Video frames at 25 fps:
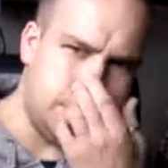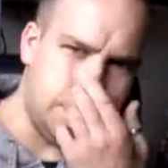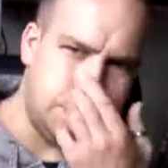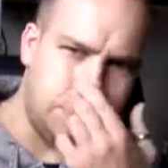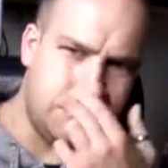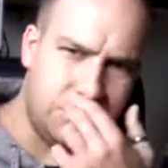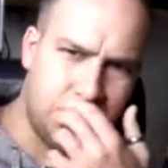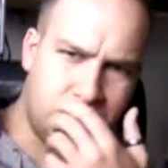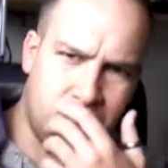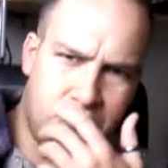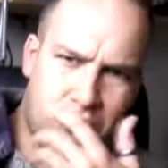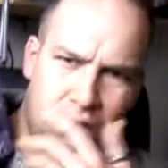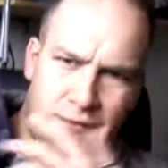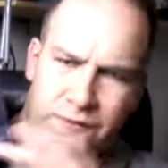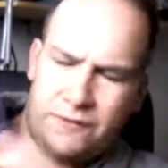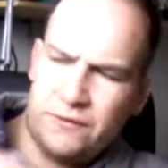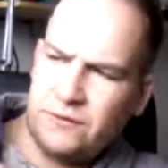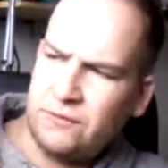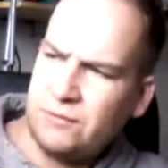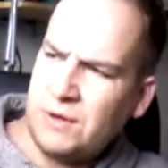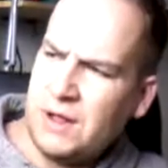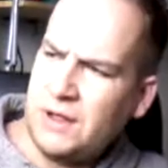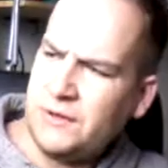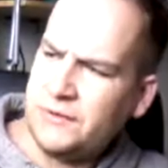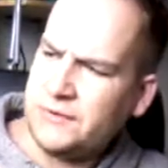in the Gulf
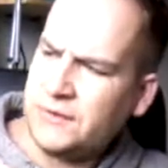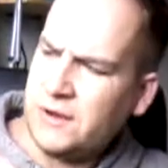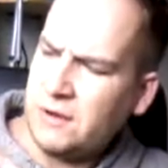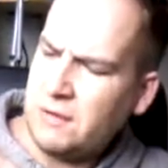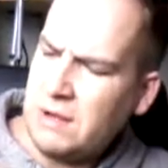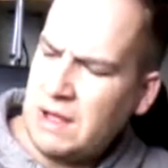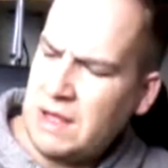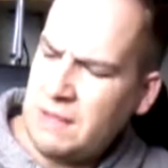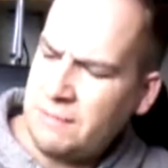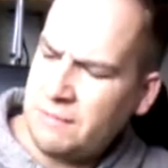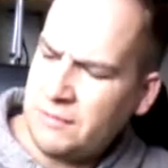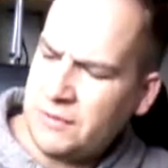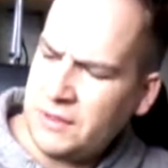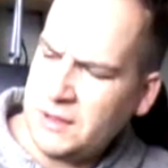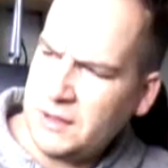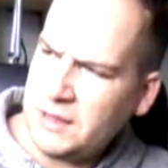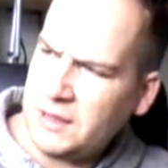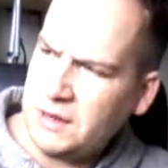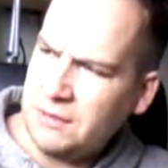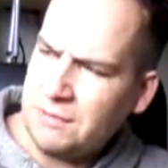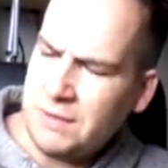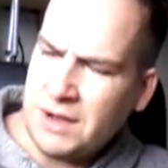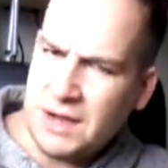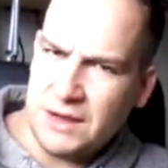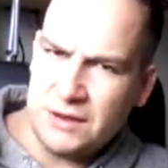as well, so I'm
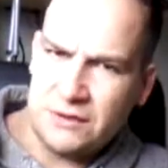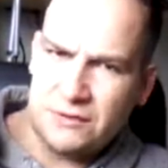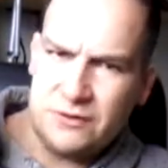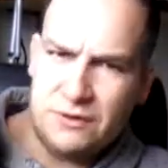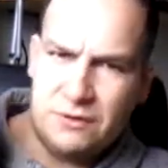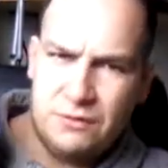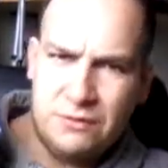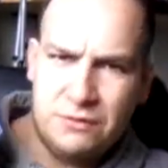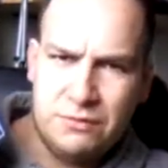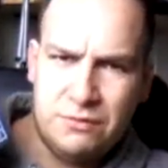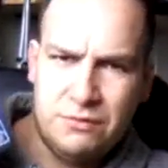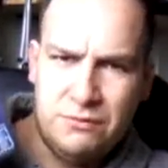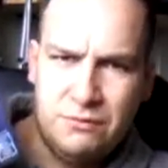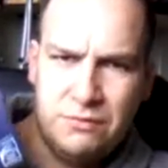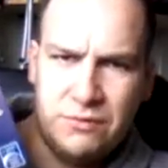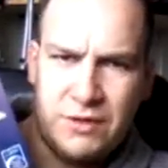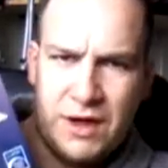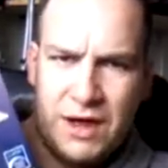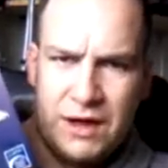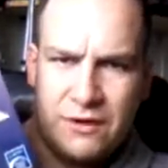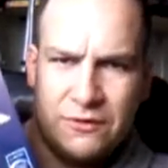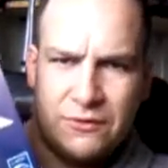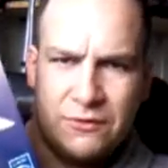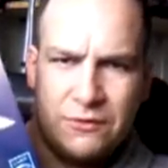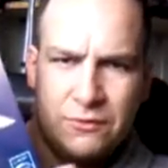thinking I might do
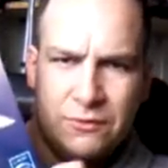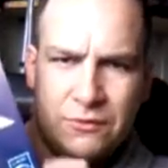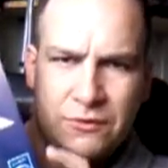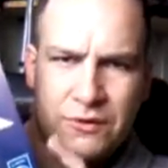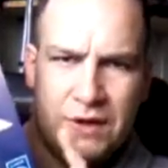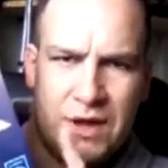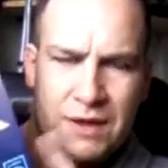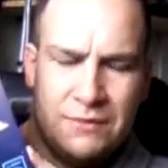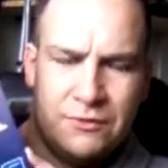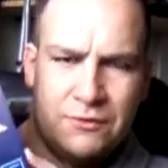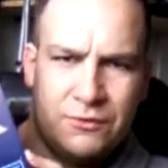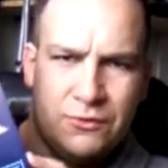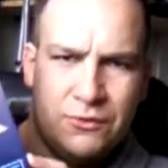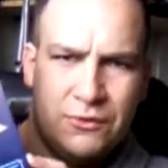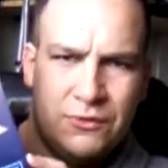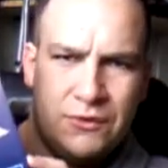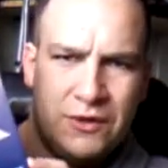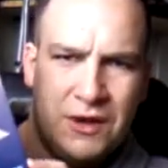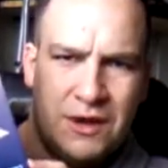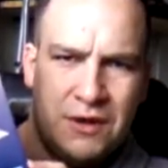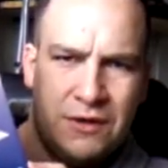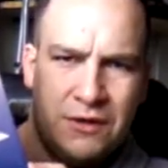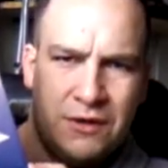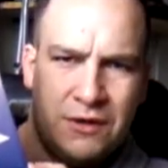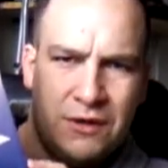that sometime towards
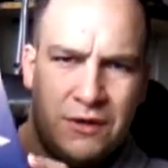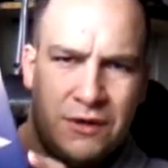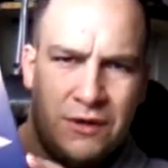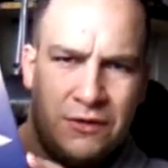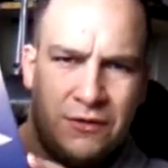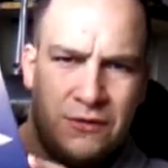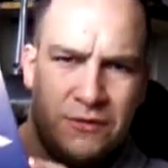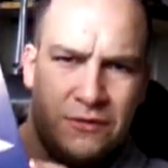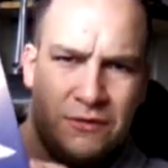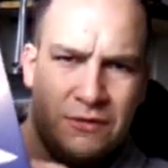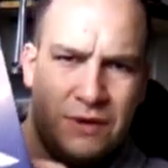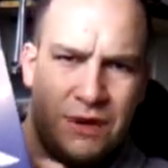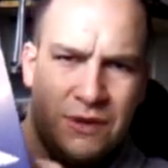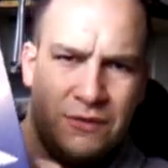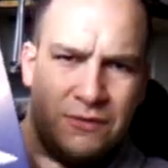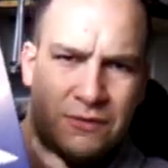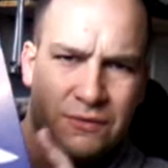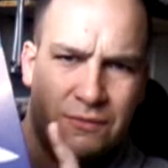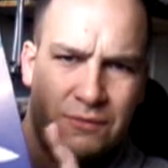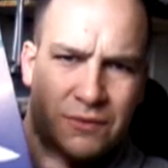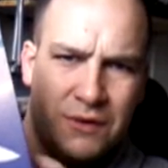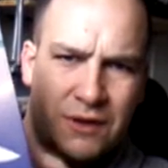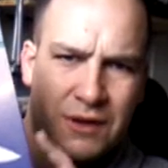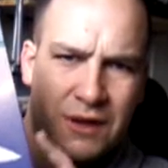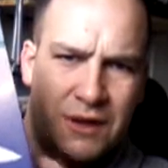the end of the year, just to add
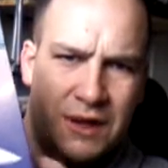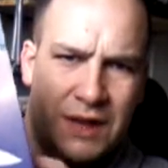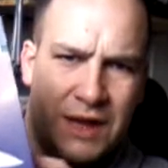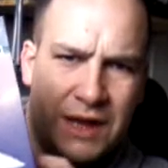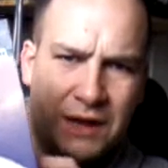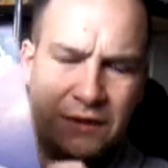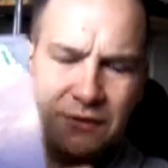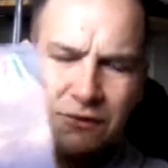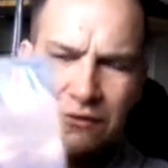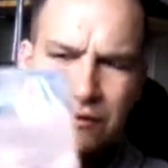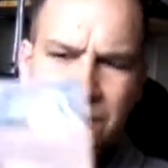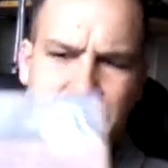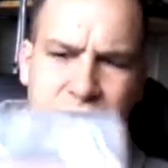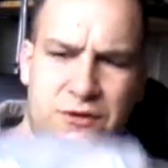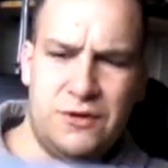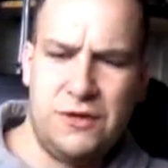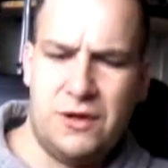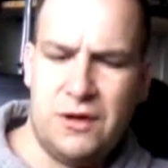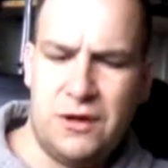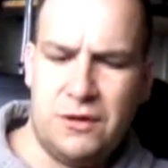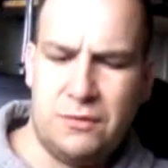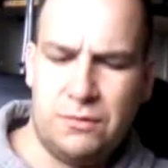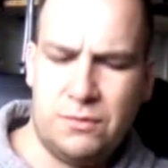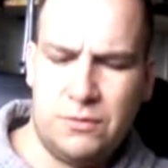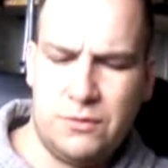something a little extra to
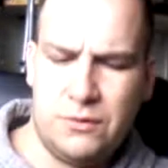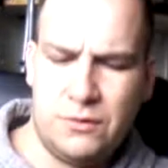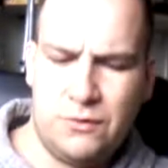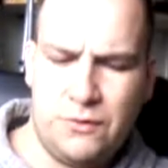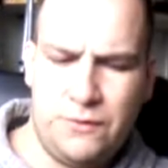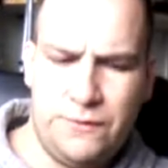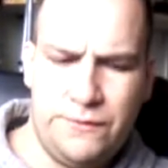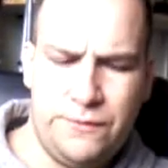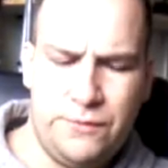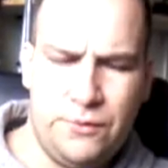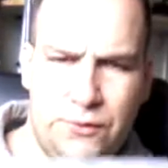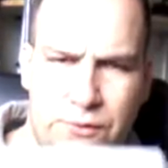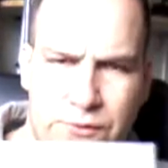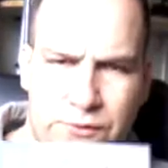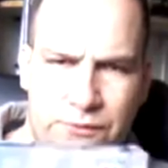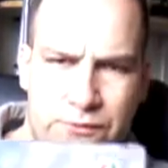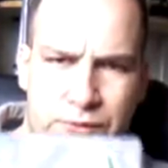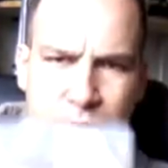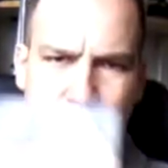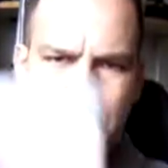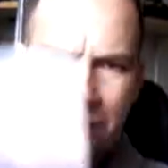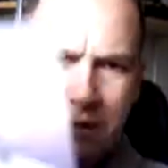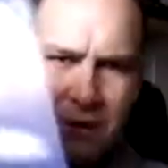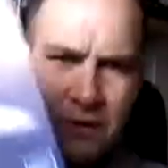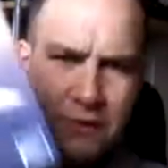the Gulf Wars
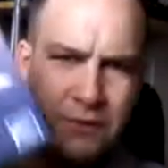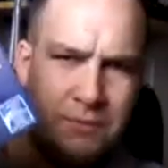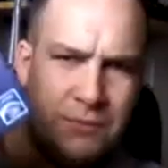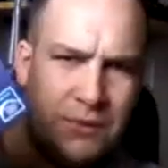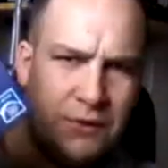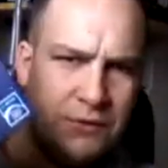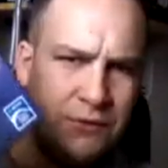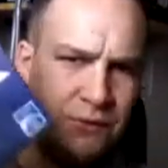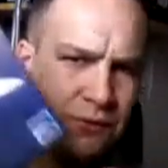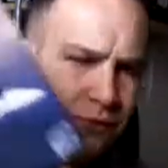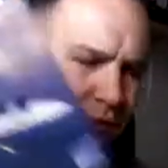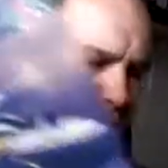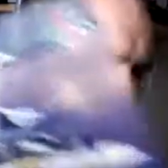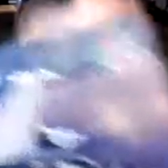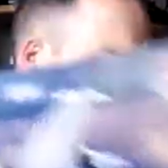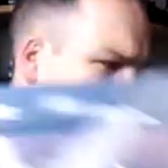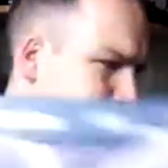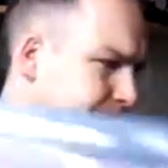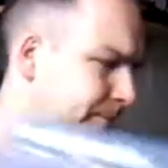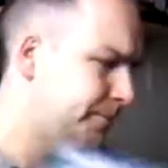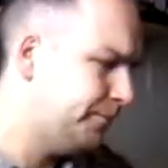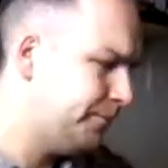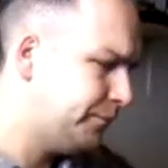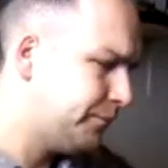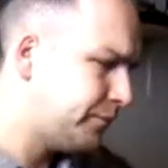group build. I'm not sure yet.